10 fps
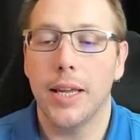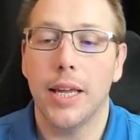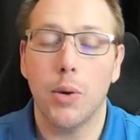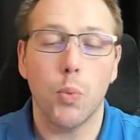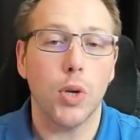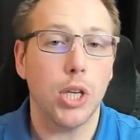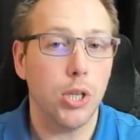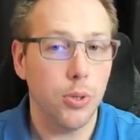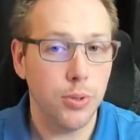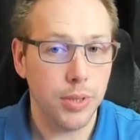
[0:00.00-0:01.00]
And we
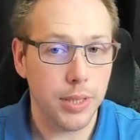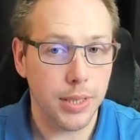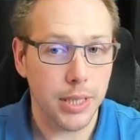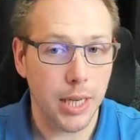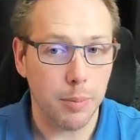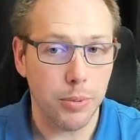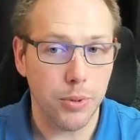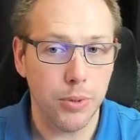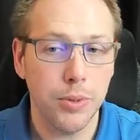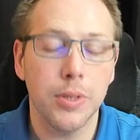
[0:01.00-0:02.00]
use the
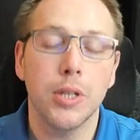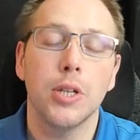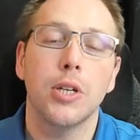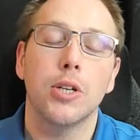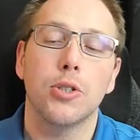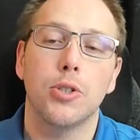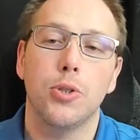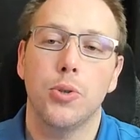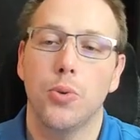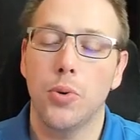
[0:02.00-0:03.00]
tuple
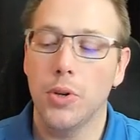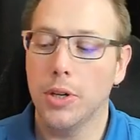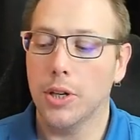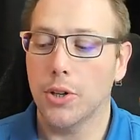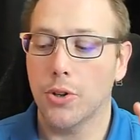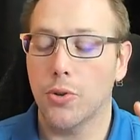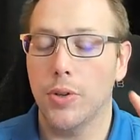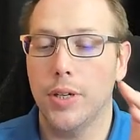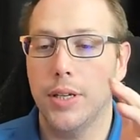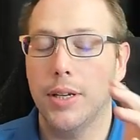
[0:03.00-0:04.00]
to
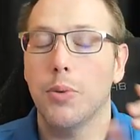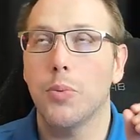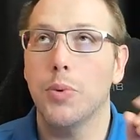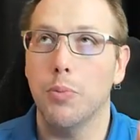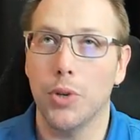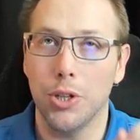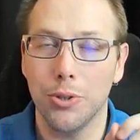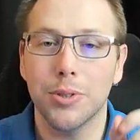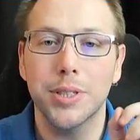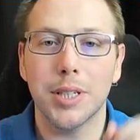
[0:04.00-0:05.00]
create, we
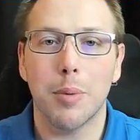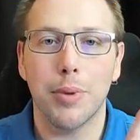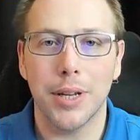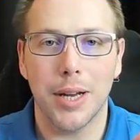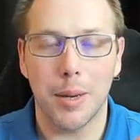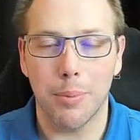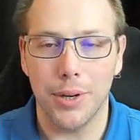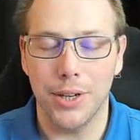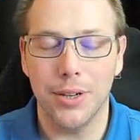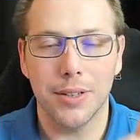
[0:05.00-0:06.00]
use the tupling
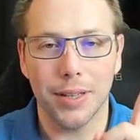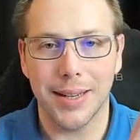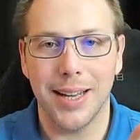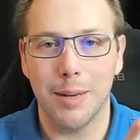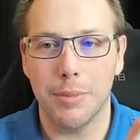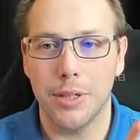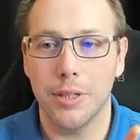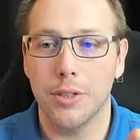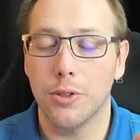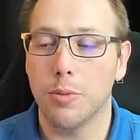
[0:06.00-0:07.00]
operator, the comma,
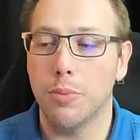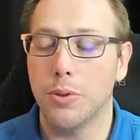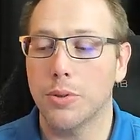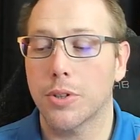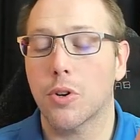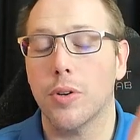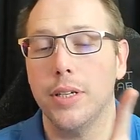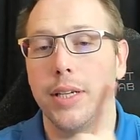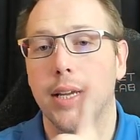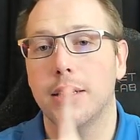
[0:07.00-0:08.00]
to both
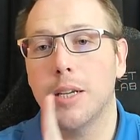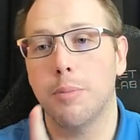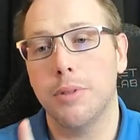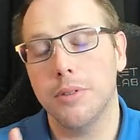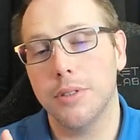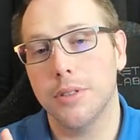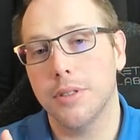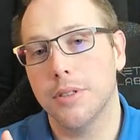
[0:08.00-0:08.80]
create tuples